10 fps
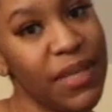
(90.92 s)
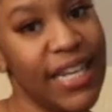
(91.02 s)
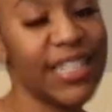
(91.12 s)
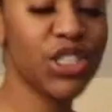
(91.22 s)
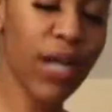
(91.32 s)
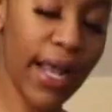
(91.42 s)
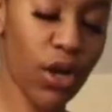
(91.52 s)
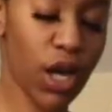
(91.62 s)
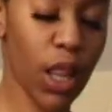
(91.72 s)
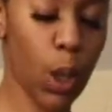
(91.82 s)
me try
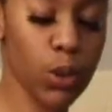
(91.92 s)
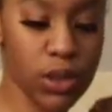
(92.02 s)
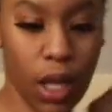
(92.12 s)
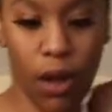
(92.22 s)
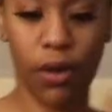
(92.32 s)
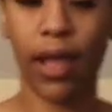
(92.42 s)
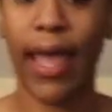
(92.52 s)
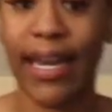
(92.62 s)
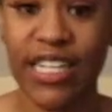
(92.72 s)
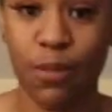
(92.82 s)
on clothes. Oh,
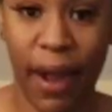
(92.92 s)
these